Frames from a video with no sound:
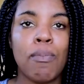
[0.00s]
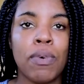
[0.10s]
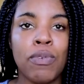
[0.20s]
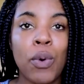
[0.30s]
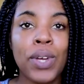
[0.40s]

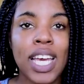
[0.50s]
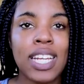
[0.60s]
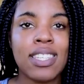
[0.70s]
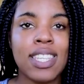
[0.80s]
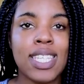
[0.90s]
Before we get
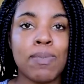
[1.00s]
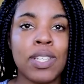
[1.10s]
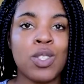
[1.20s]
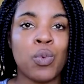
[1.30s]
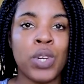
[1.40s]
into this
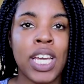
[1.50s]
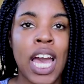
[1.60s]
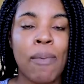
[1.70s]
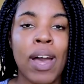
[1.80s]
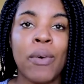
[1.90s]
month's
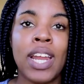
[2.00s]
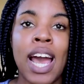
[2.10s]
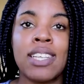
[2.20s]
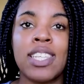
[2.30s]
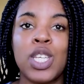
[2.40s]
recap, I would
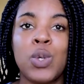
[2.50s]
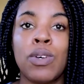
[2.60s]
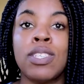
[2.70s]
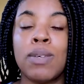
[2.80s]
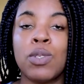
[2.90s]
ask that you
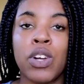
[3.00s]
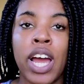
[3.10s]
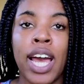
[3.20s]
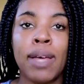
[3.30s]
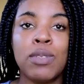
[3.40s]
would
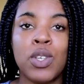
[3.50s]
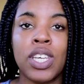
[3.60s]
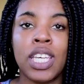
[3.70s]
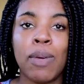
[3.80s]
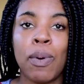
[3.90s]
subscribe so you
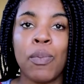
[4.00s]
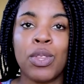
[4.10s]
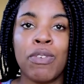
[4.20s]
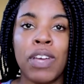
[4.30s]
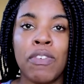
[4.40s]
can keep up with
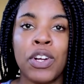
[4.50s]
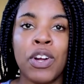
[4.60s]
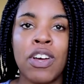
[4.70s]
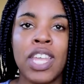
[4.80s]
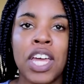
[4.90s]
your favorite
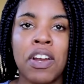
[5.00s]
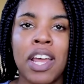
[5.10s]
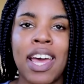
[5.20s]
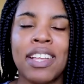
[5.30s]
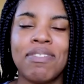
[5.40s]
girl on the
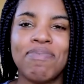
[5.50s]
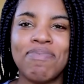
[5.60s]
internet.